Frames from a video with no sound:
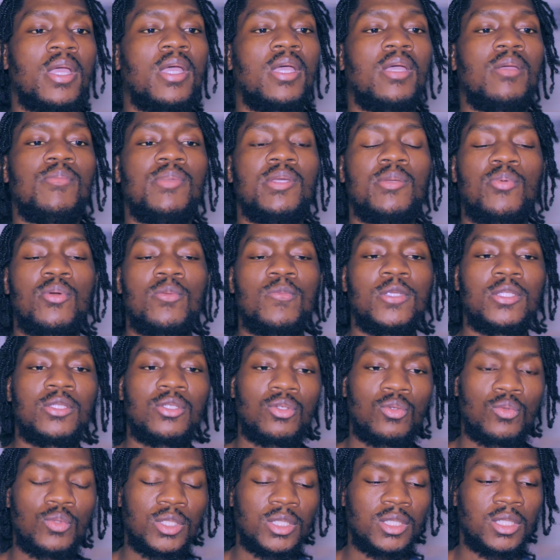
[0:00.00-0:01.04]
and be
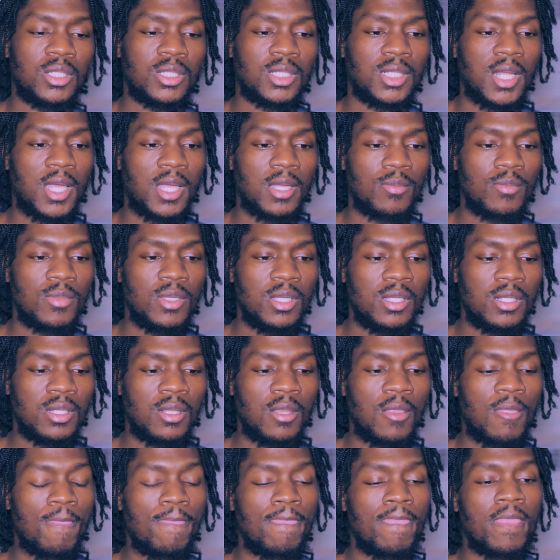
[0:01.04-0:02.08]
promiscuous just like men,
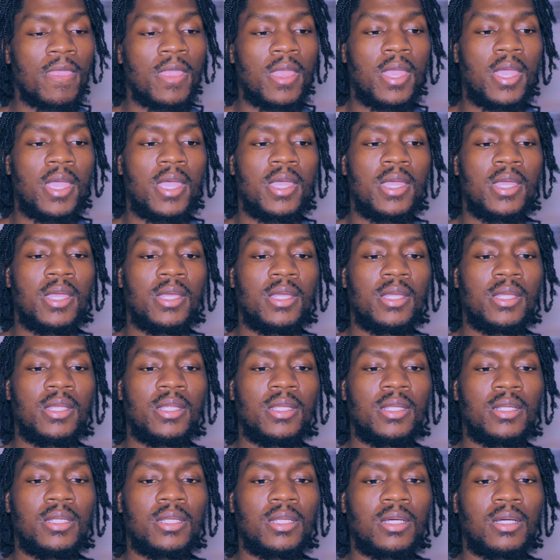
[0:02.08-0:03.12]

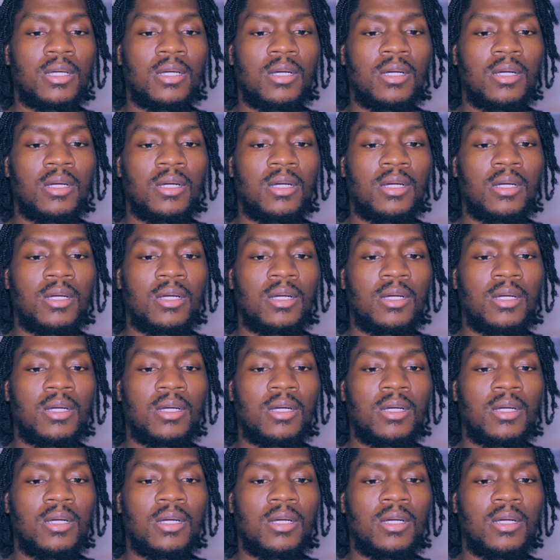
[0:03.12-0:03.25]
and